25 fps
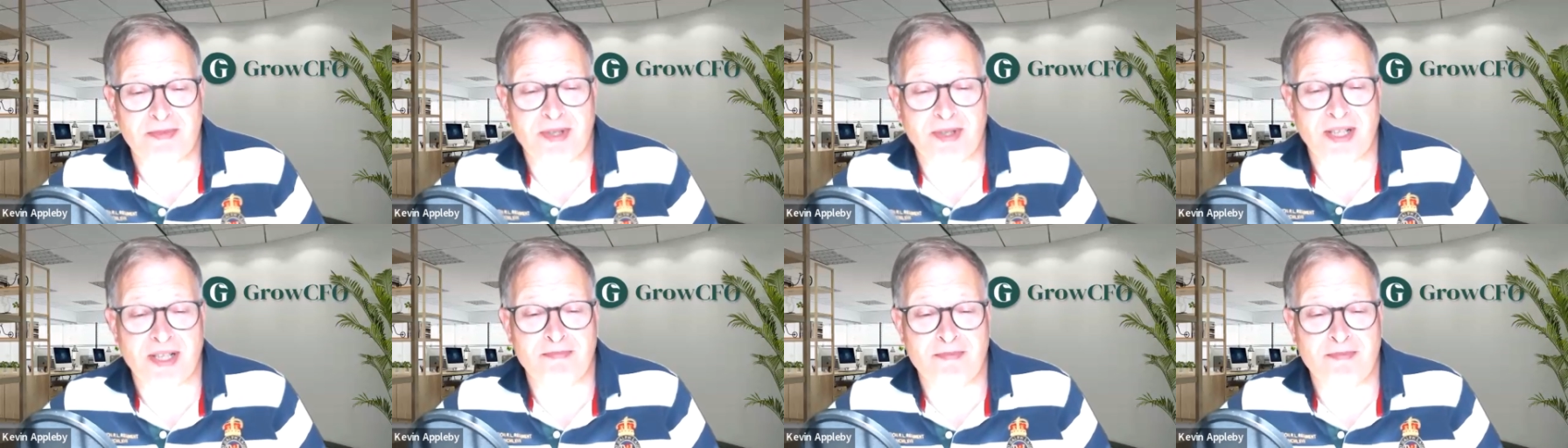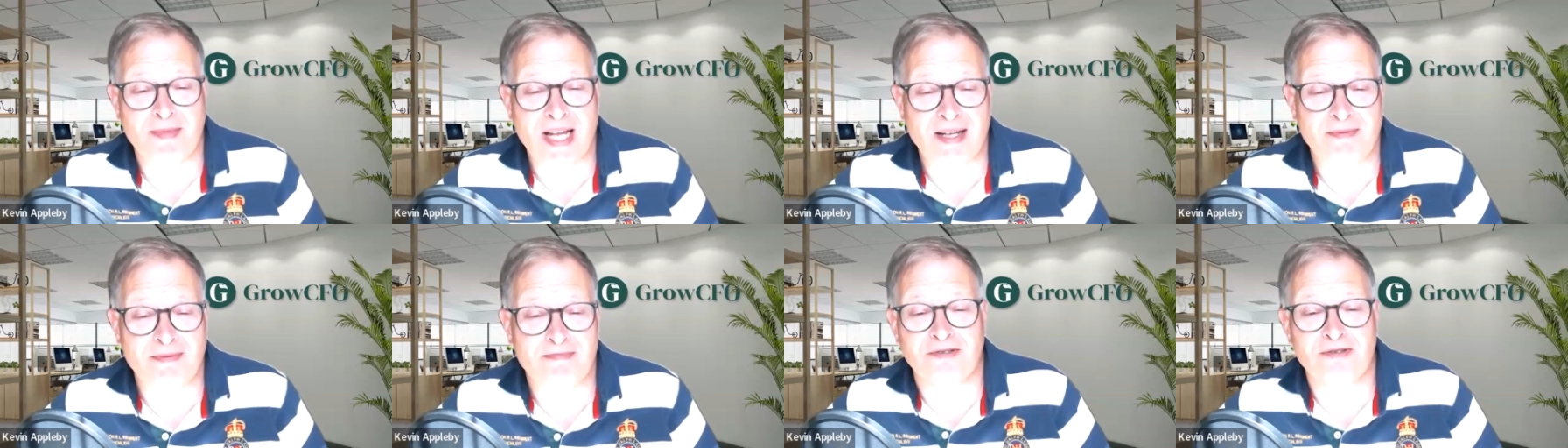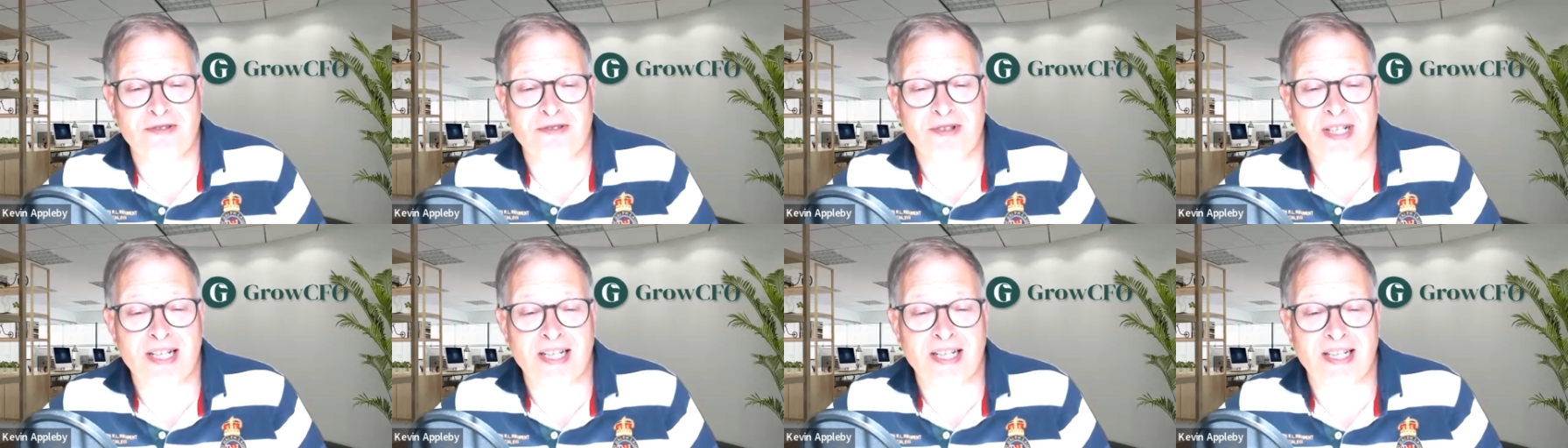but I met
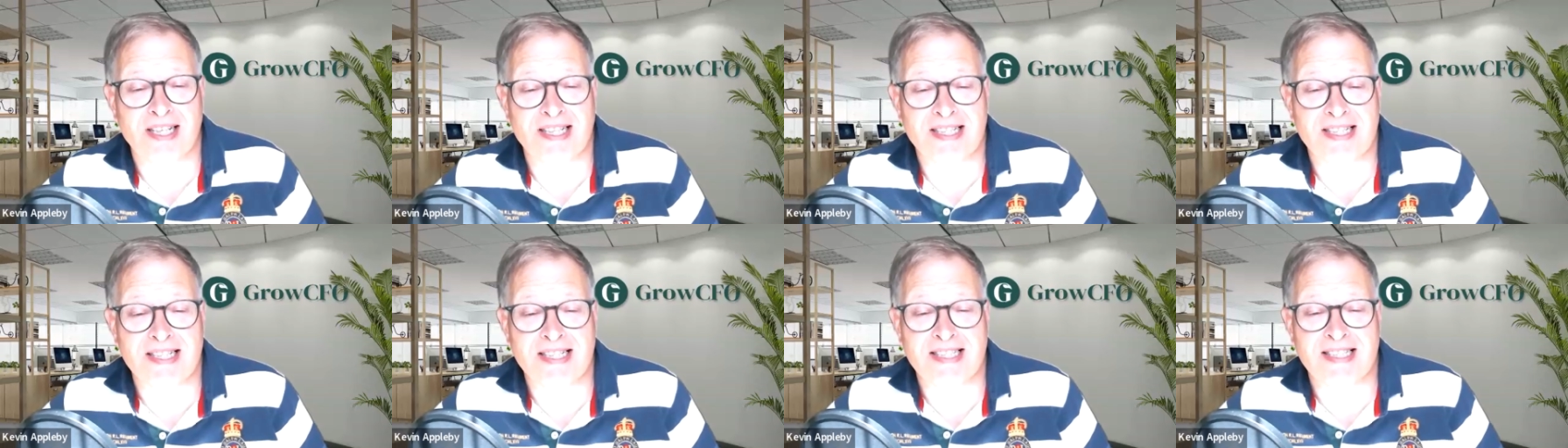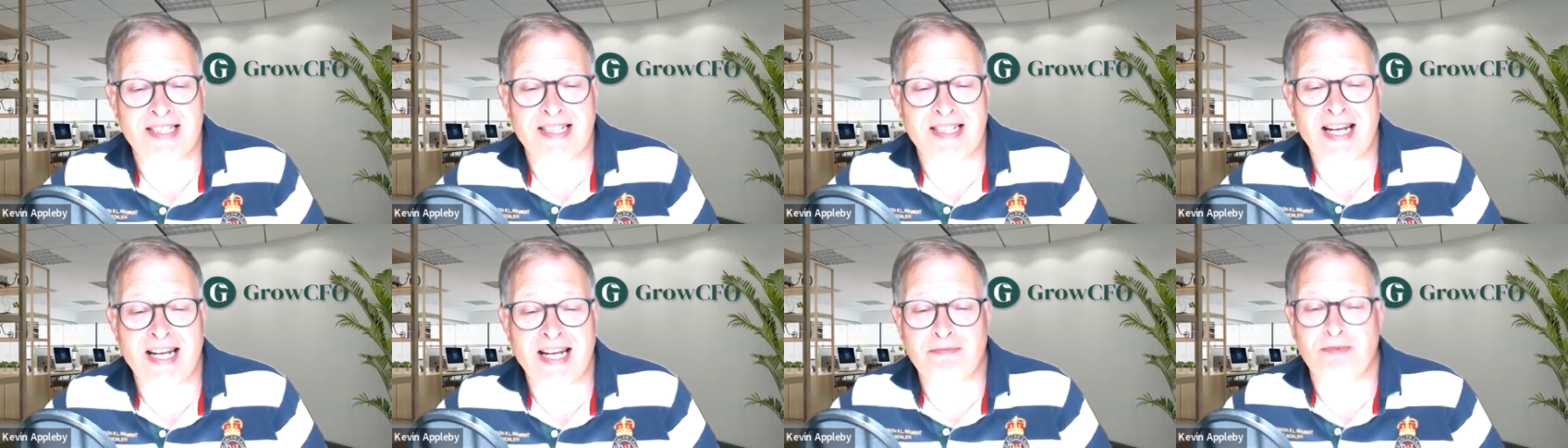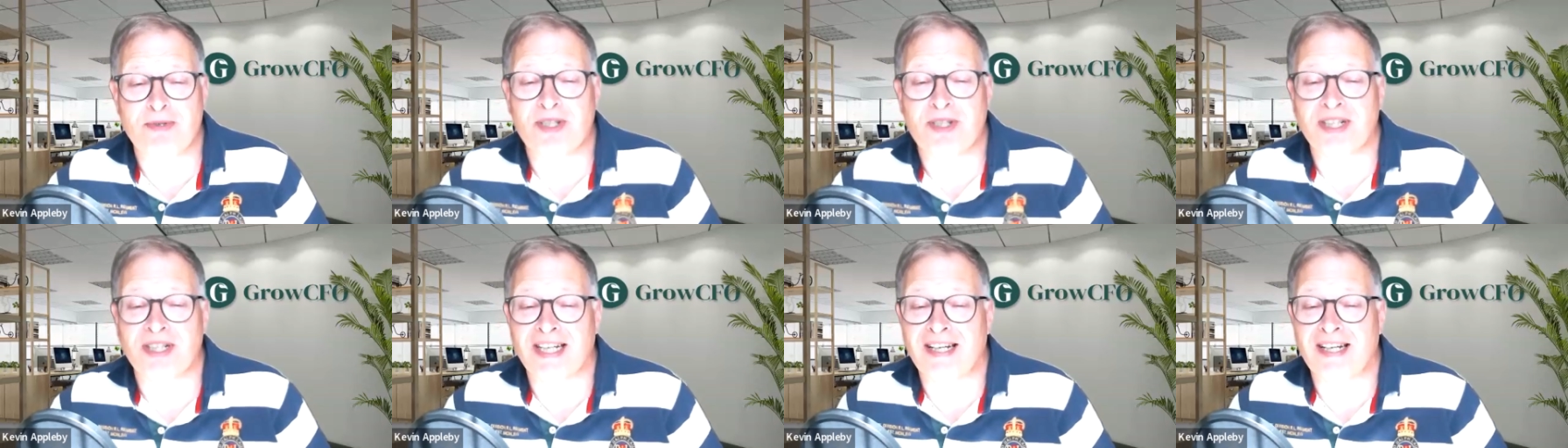really decent
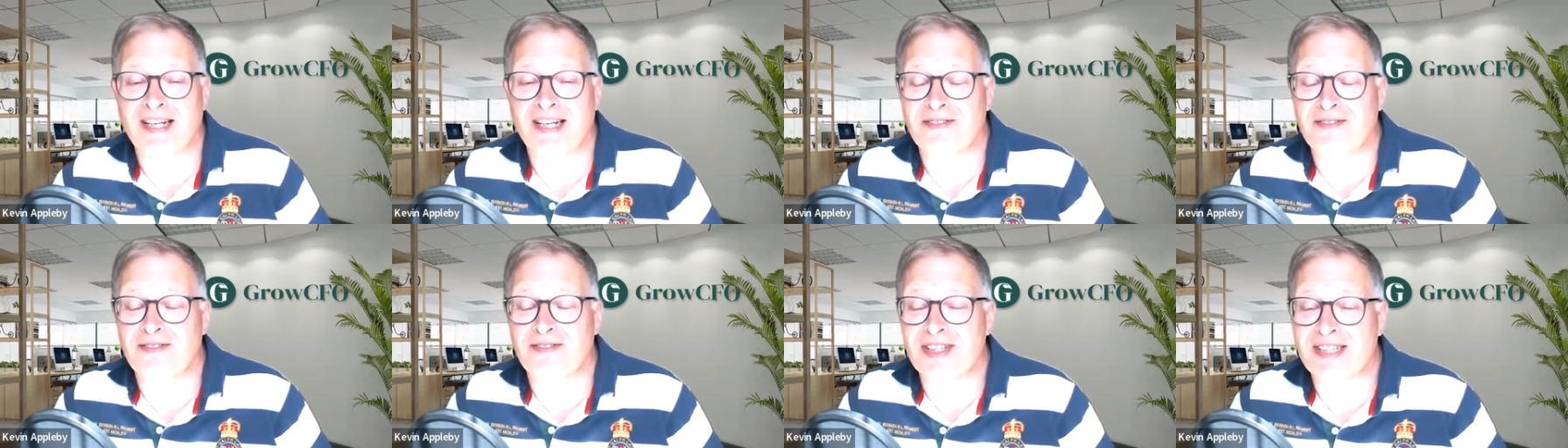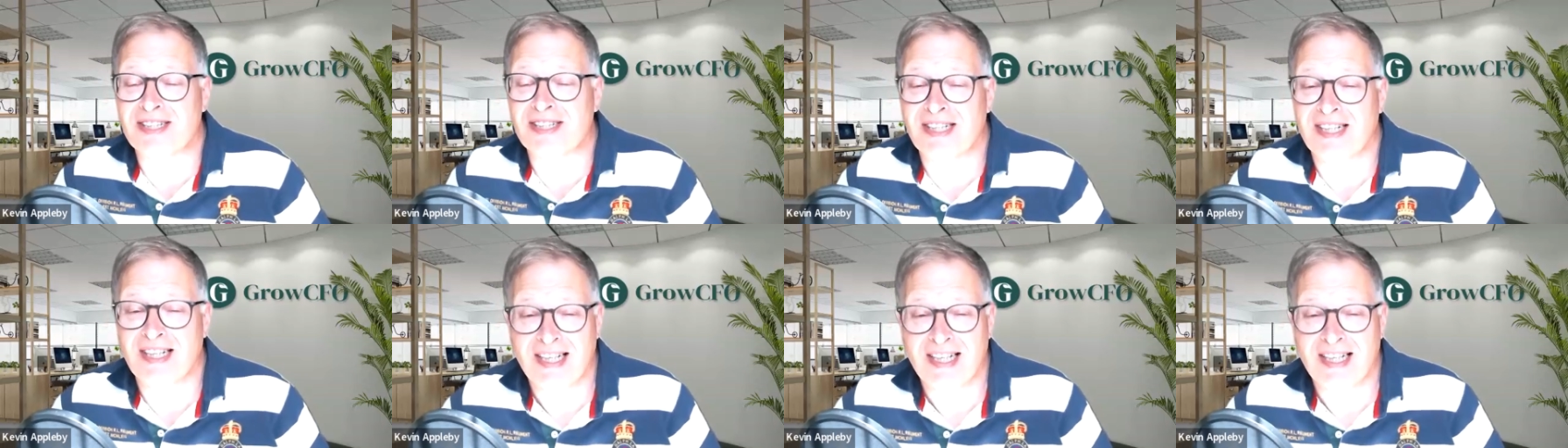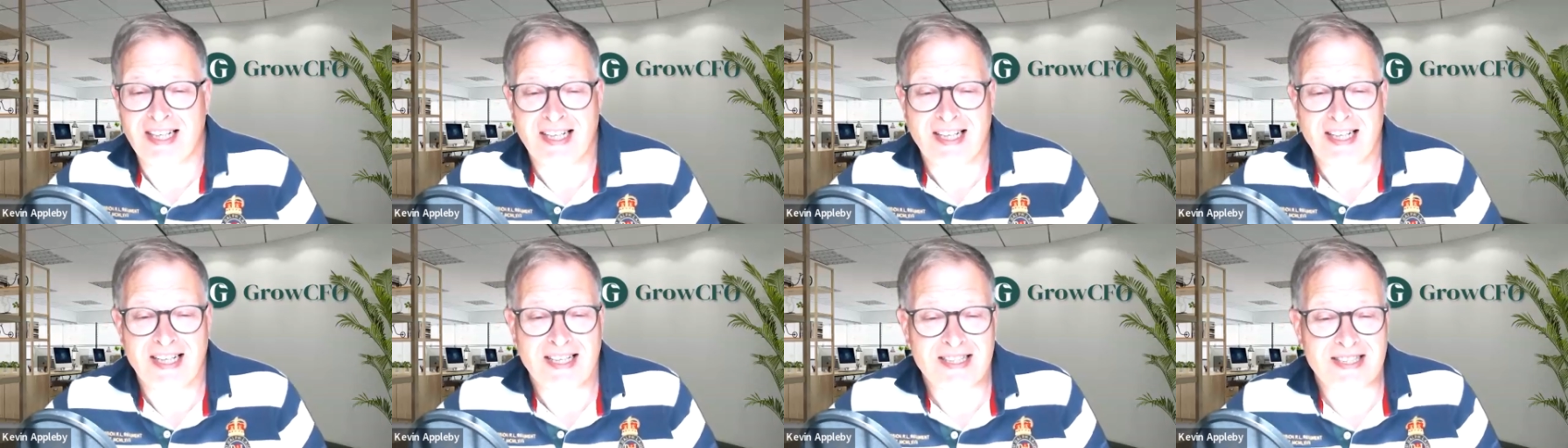network out of it.
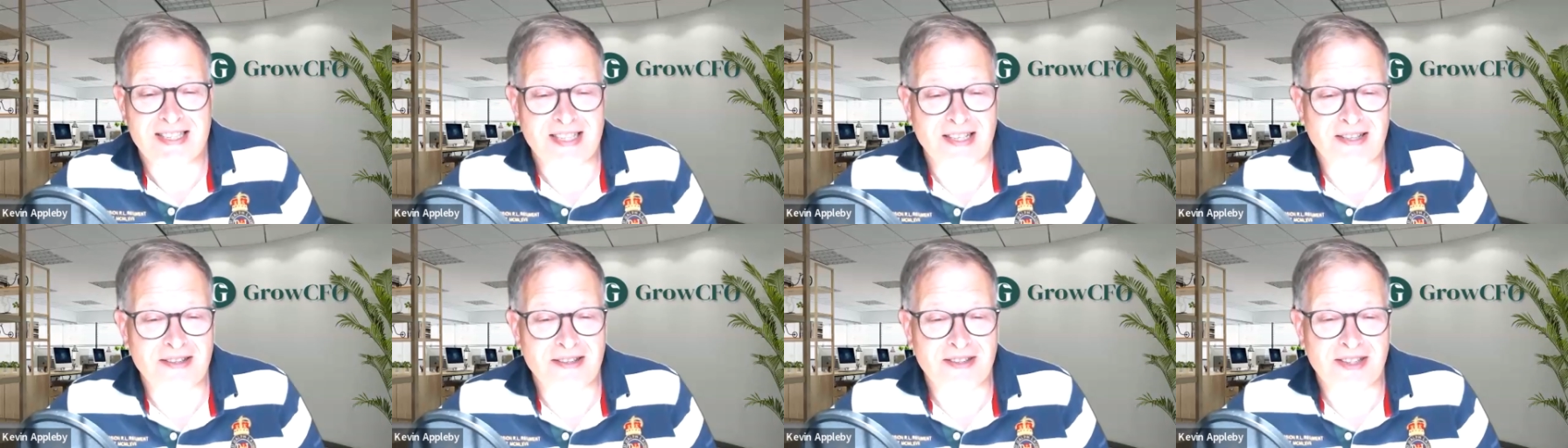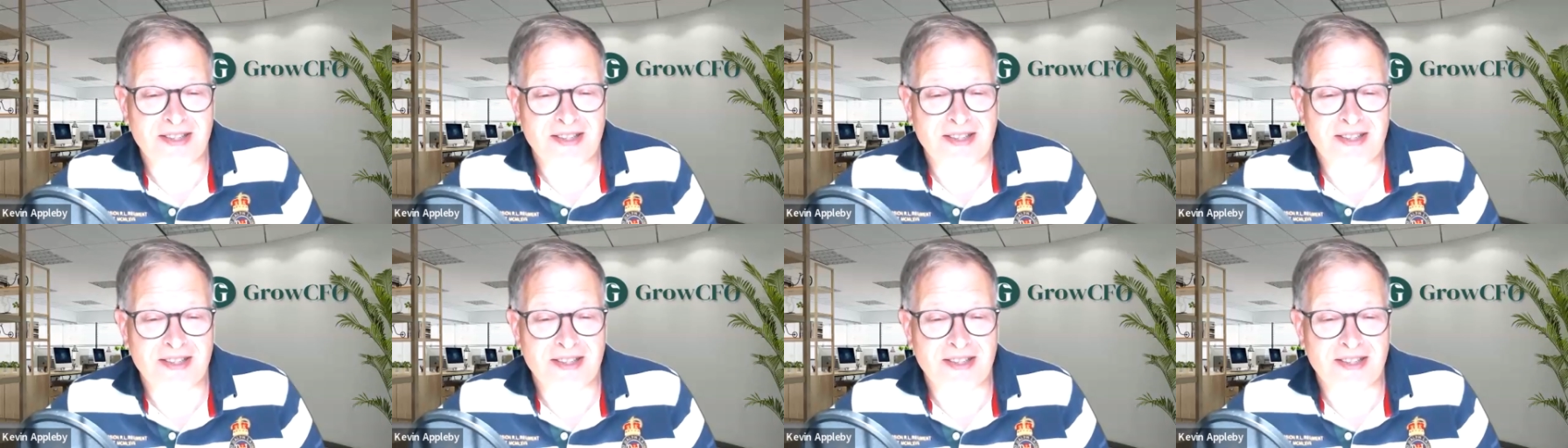So